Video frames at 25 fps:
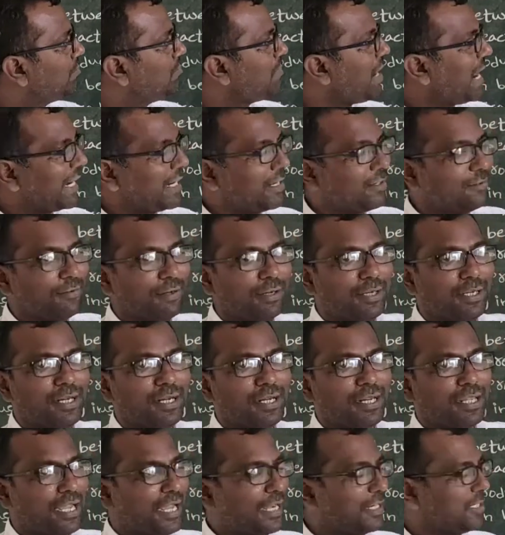Backward
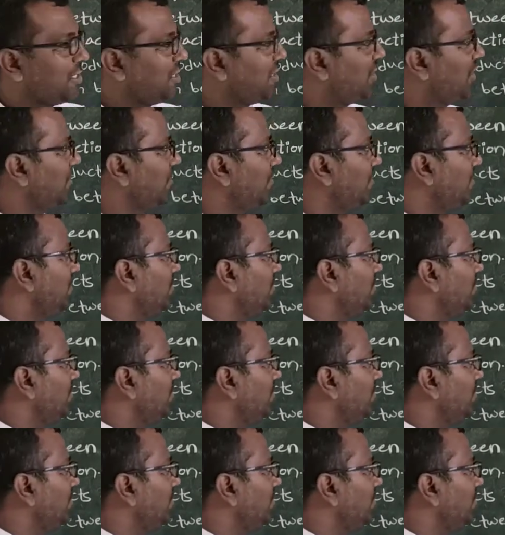reaction.